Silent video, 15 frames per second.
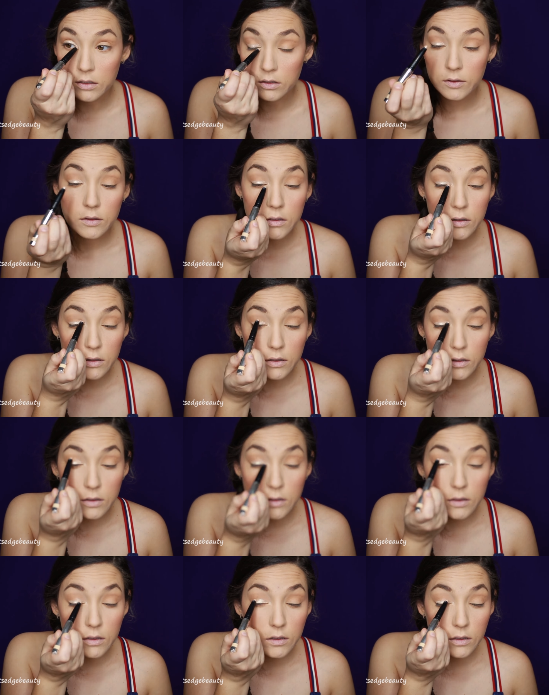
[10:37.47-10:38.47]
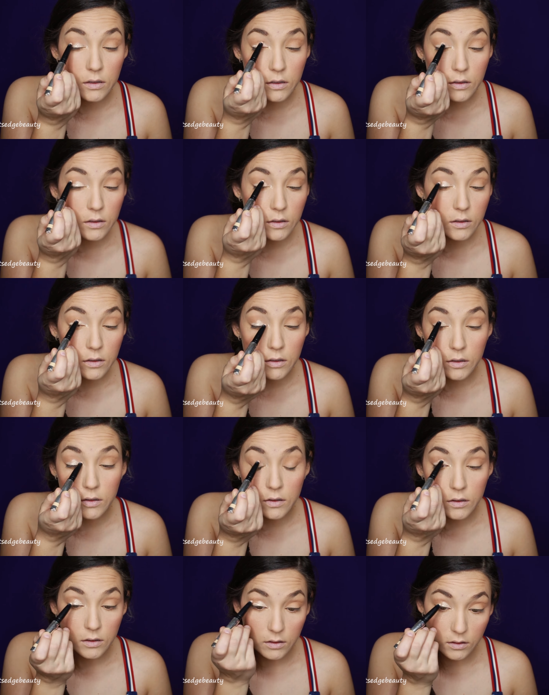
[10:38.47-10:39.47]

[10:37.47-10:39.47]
Nothing is said.